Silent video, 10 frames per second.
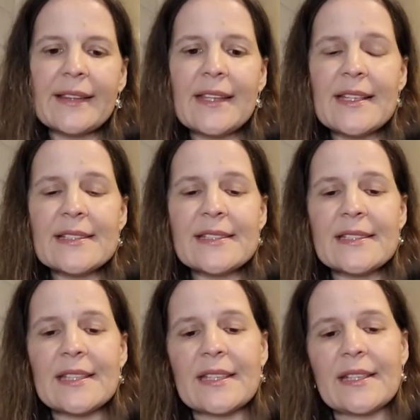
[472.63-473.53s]

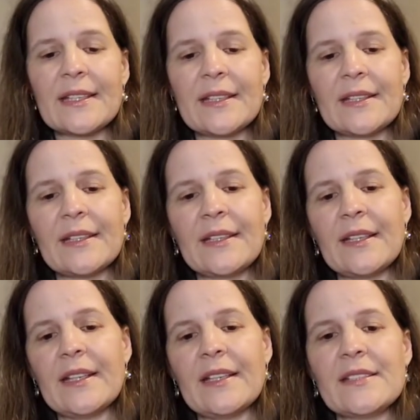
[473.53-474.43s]
This
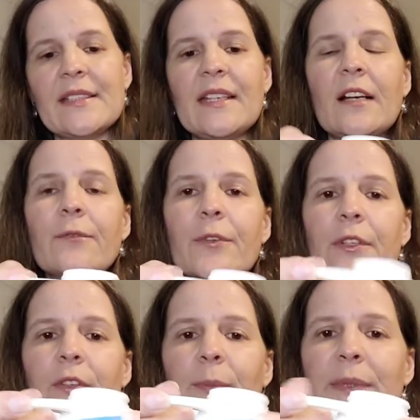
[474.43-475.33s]
is the
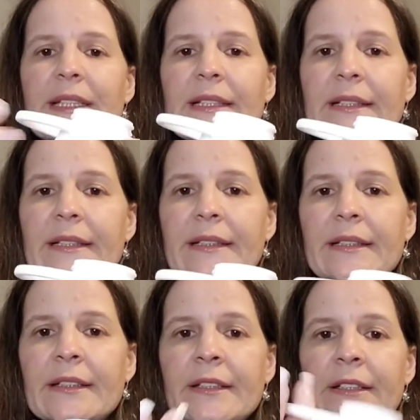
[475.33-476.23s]
Comfort Grip Lid.
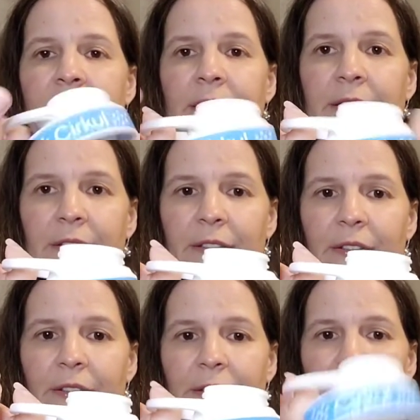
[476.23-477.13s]

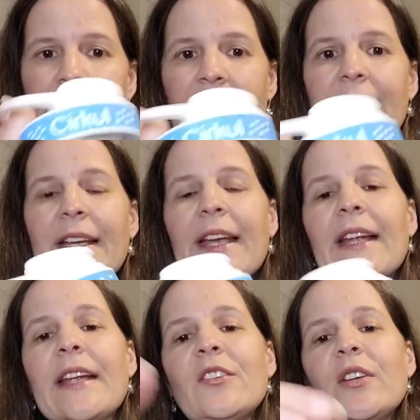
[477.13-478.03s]
Okay,
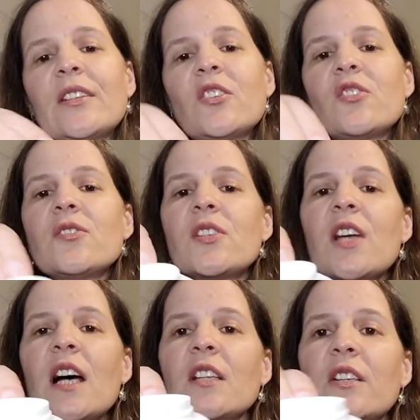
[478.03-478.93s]
and you get to choose your
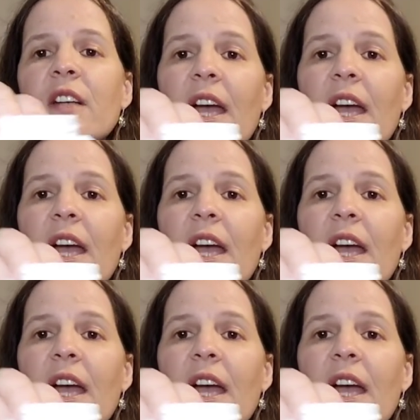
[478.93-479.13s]
color.